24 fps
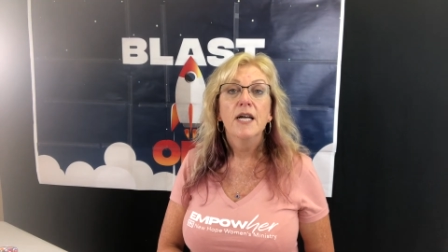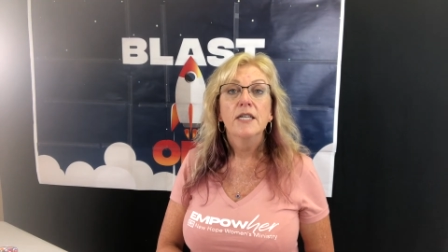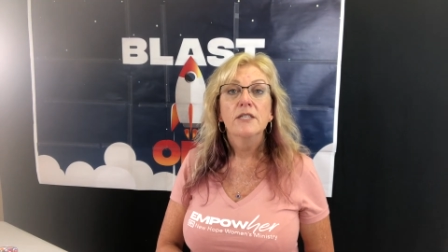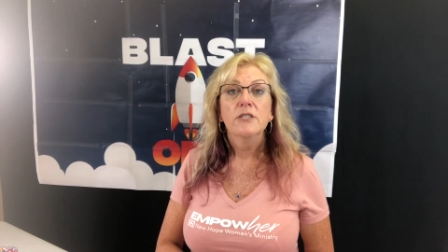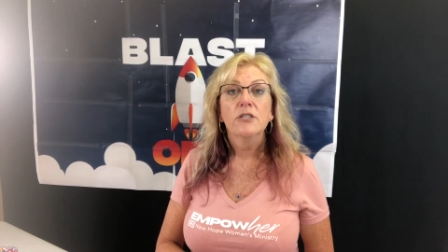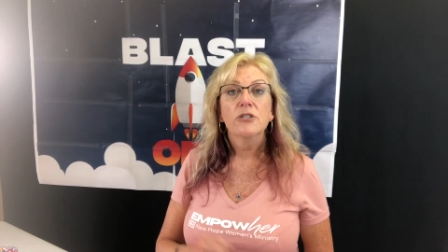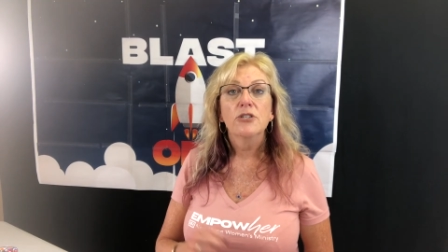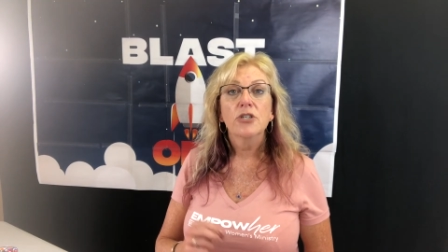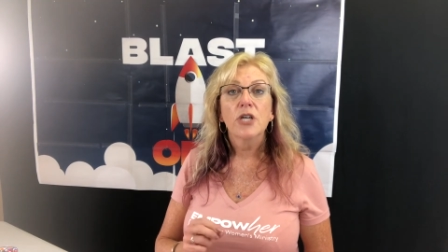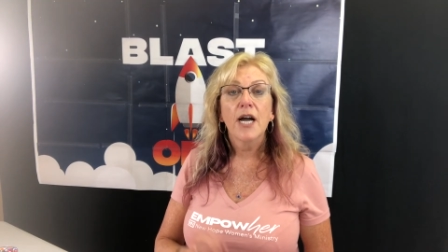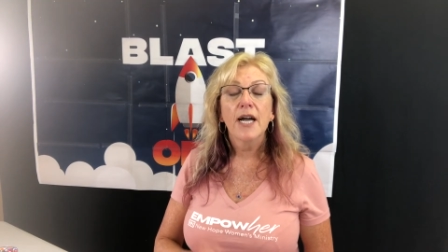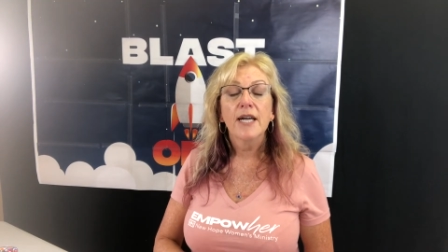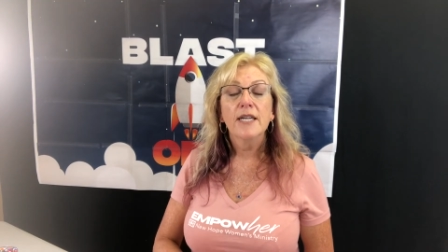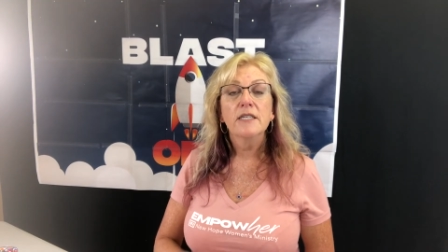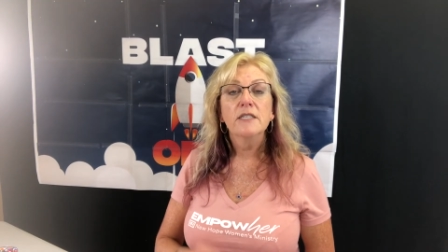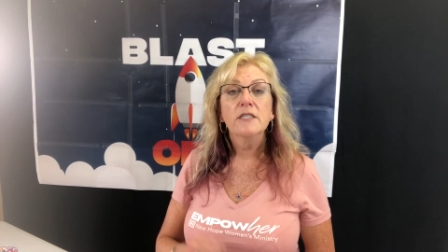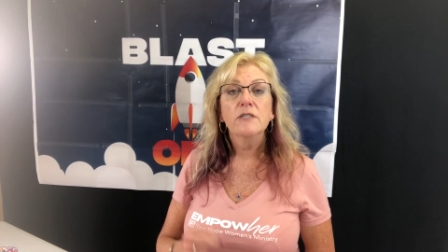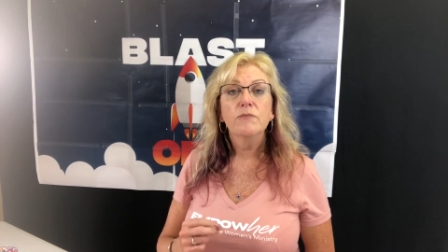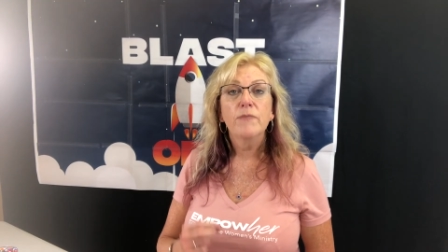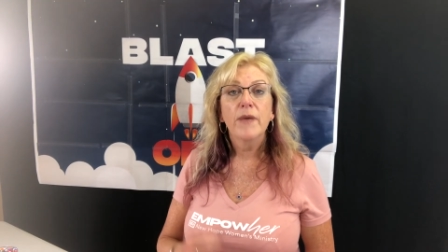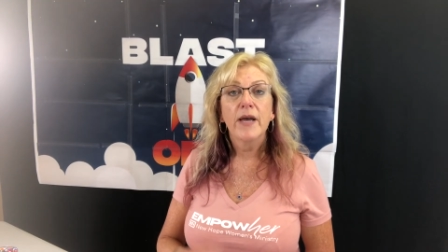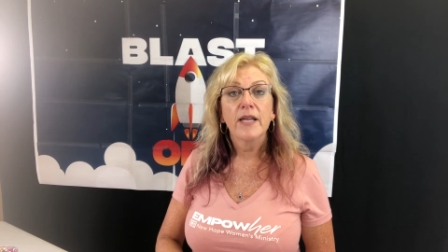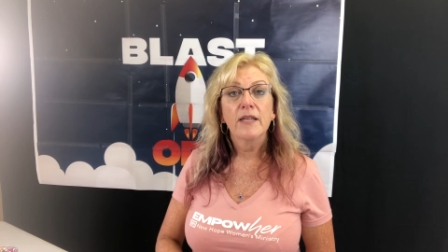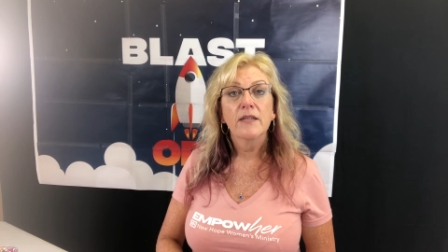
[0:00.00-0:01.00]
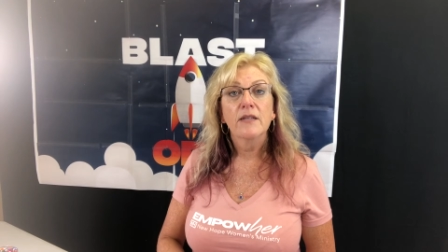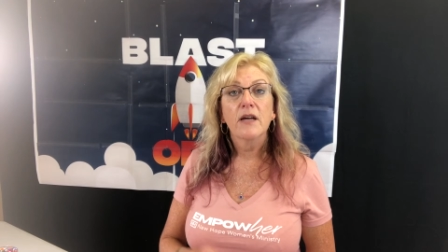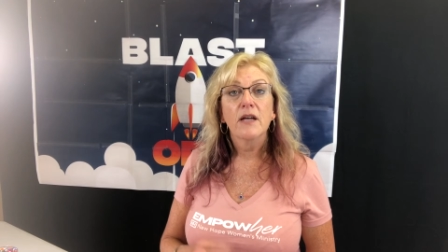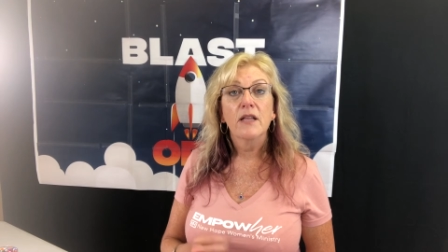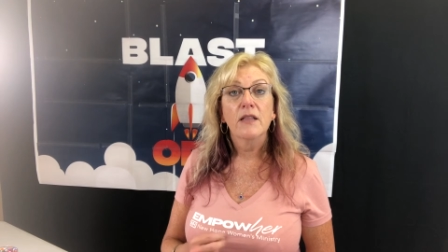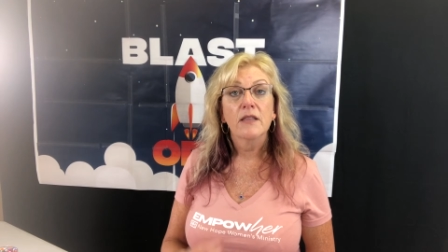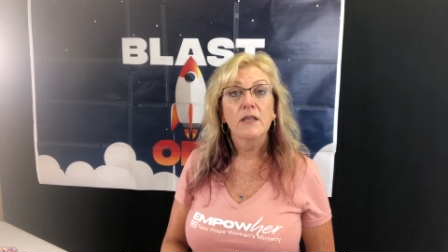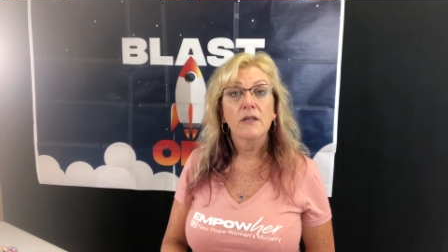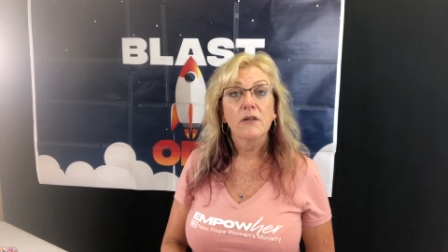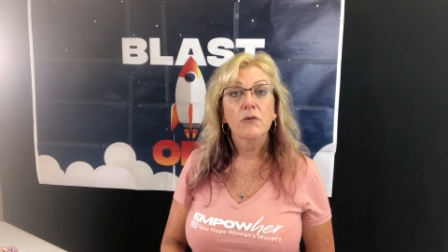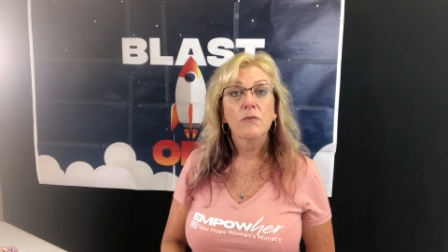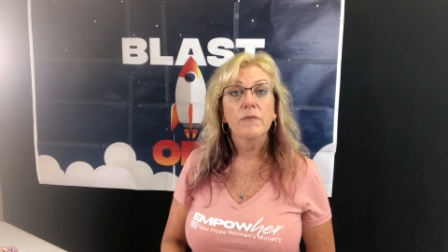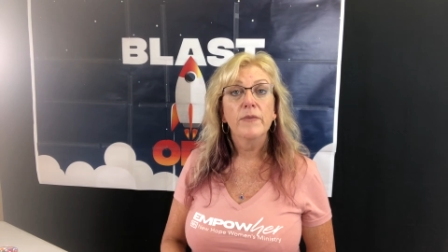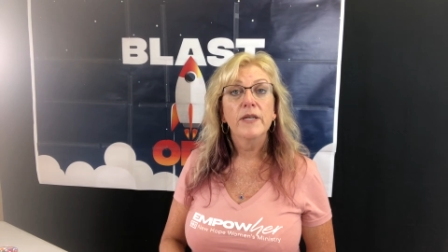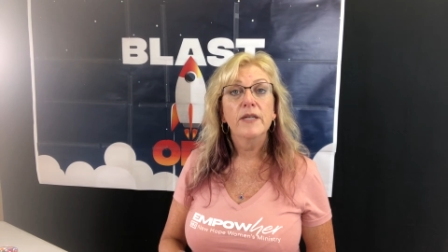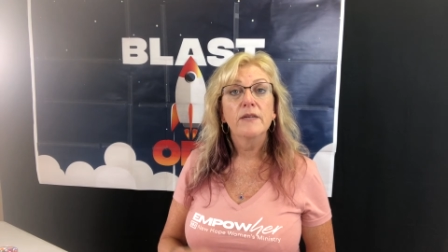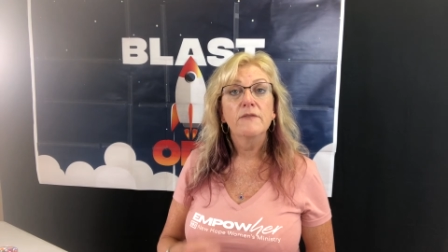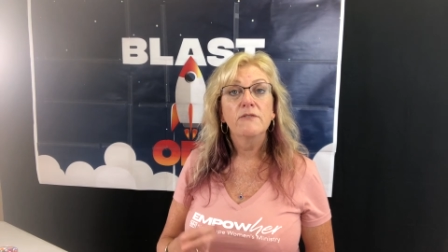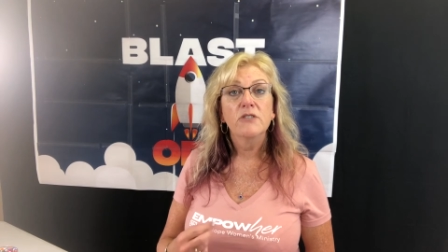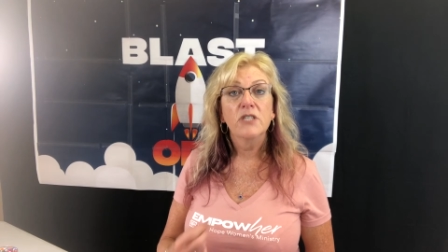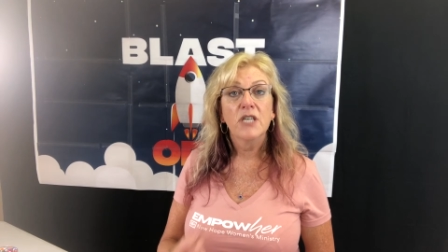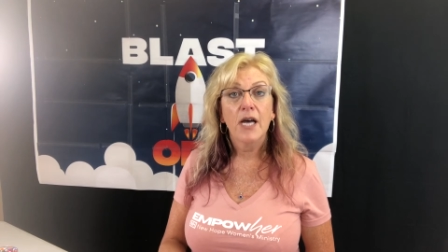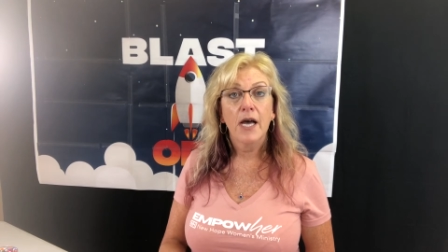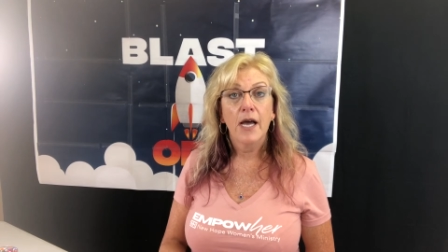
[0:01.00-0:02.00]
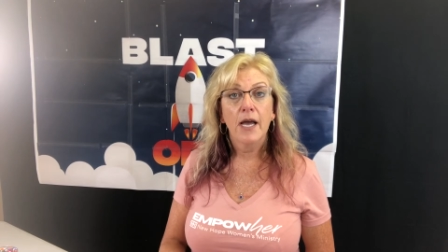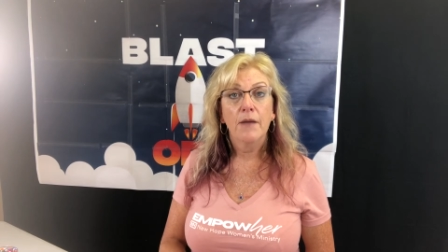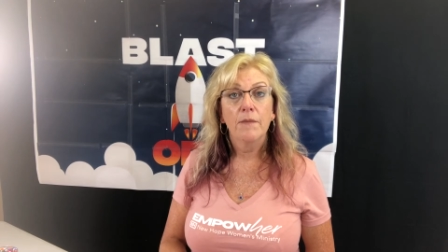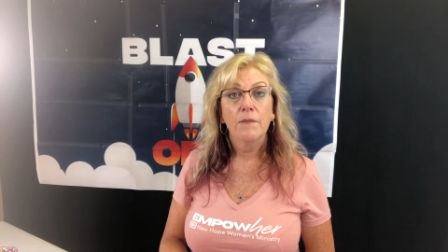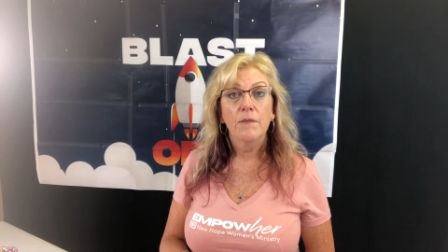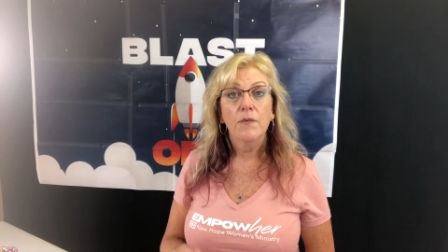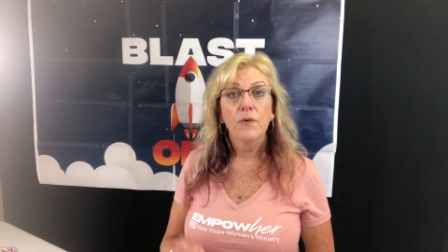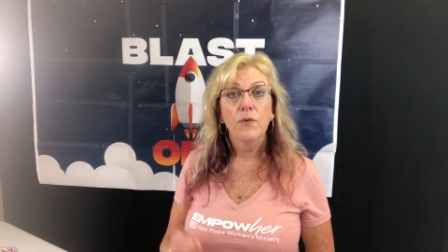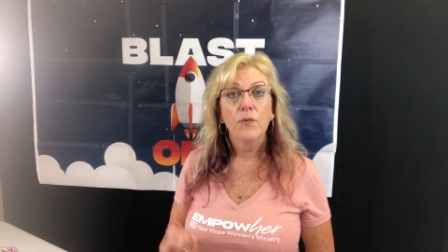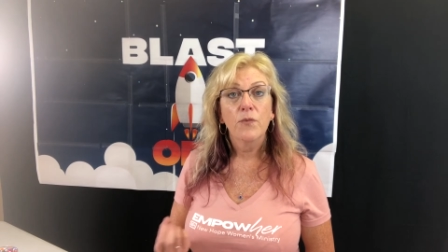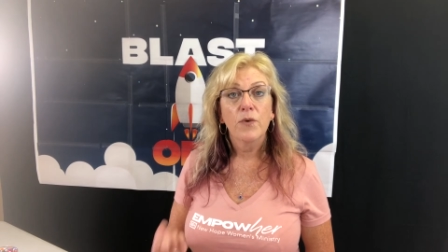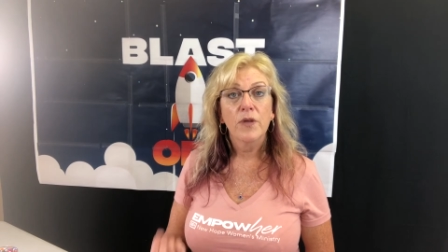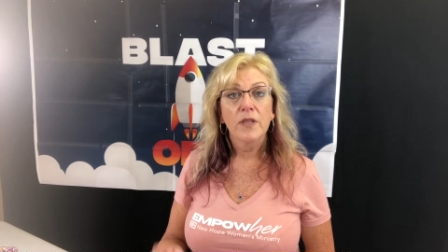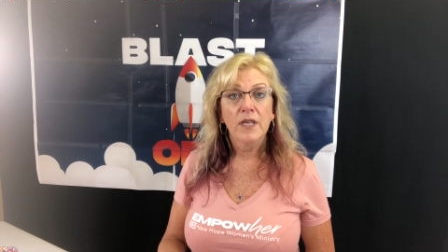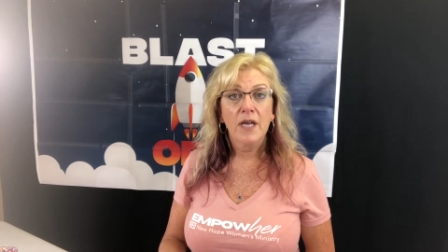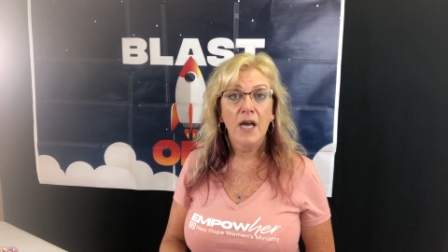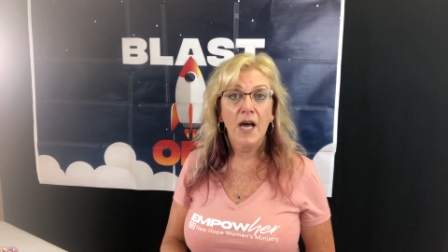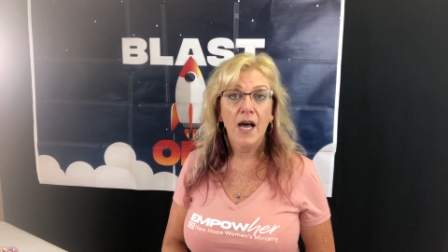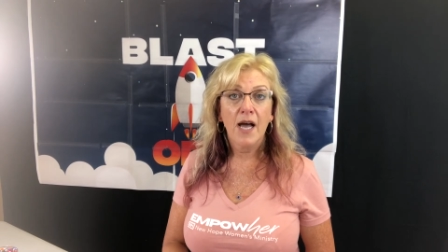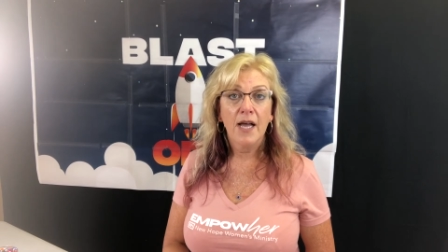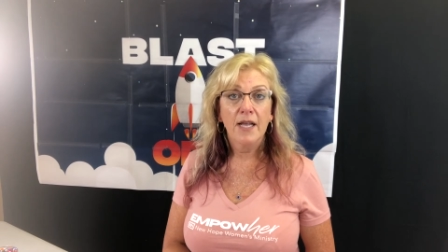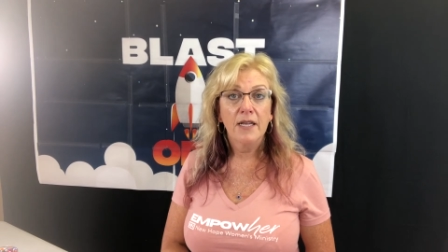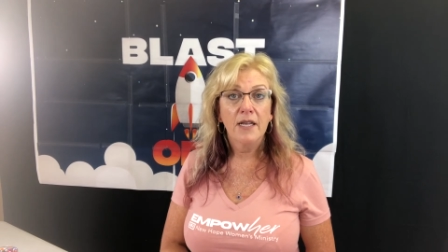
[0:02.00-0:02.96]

to try to spend a little bit of time with God.